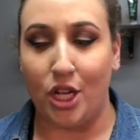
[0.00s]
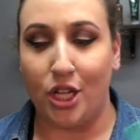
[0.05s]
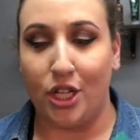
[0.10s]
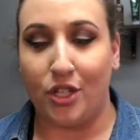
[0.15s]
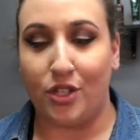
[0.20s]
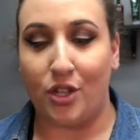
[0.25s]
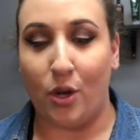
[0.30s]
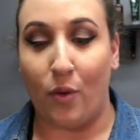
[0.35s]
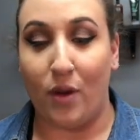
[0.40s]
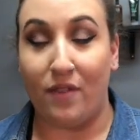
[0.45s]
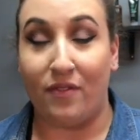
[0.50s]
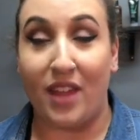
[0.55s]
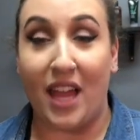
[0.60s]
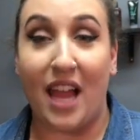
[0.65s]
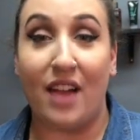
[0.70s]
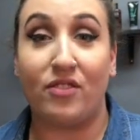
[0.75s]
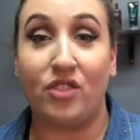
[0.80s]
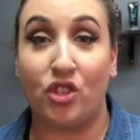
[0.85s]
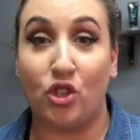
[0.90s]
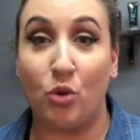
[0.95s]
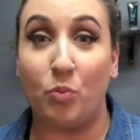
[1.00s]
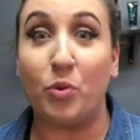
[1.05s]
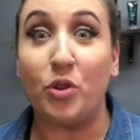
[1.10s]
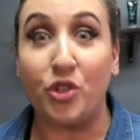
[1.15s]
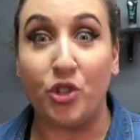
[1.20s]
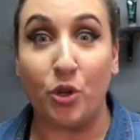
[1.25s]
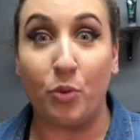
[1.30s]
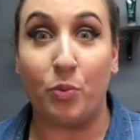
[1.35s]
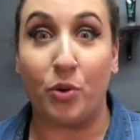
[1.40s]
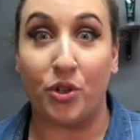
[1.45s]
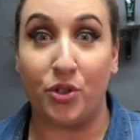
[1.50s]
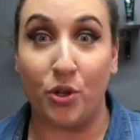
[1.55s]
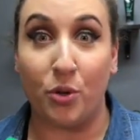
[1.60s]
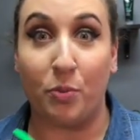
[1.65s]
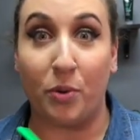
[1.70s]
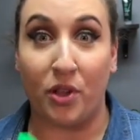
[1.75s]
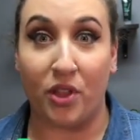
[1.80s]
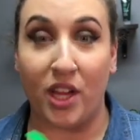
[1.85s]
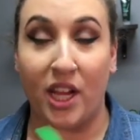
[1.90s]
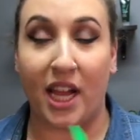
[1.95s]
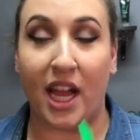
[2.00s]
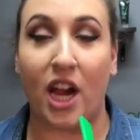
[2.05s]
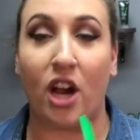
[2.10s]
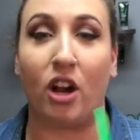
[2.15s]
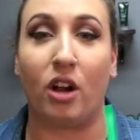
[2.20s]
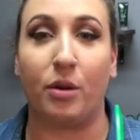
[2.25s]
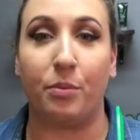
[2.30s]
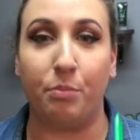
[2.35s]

So if they have super thick hair,